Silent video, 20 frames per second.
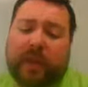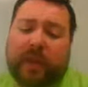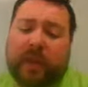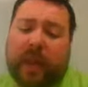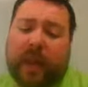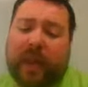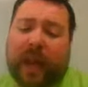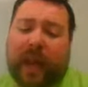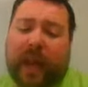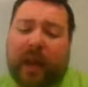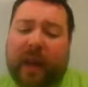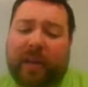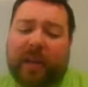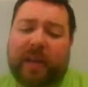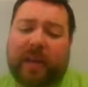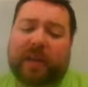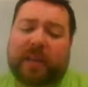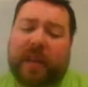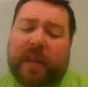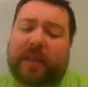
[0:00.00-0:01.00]
deciding how to
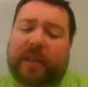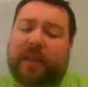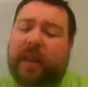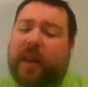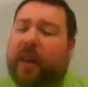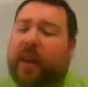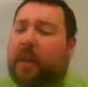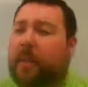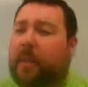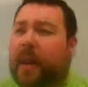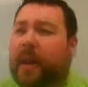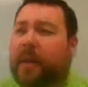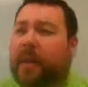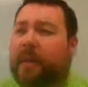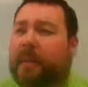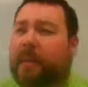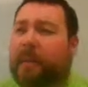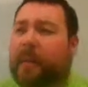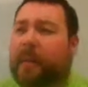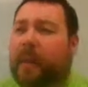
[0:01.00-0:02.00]
design your airbag?
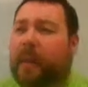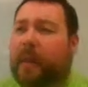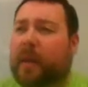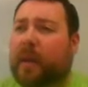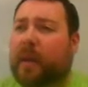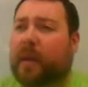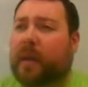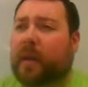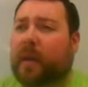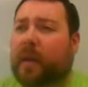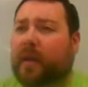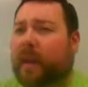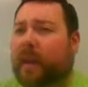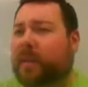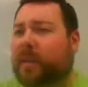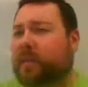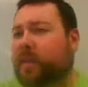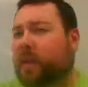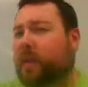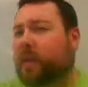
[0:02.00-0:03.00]

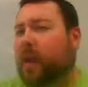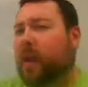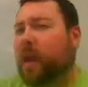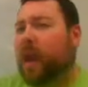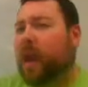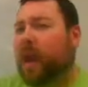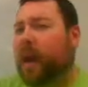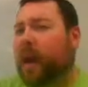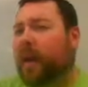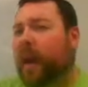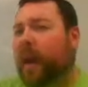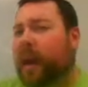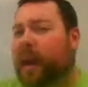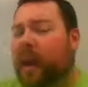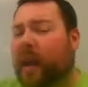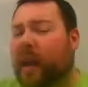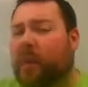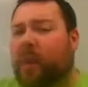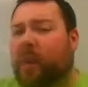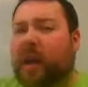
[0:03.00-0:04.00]
Okay, so I
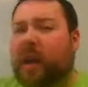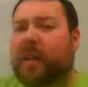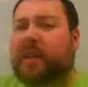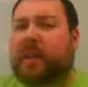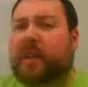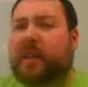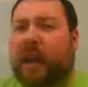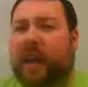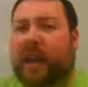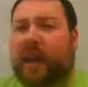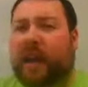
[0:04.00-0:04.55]
kind of wanted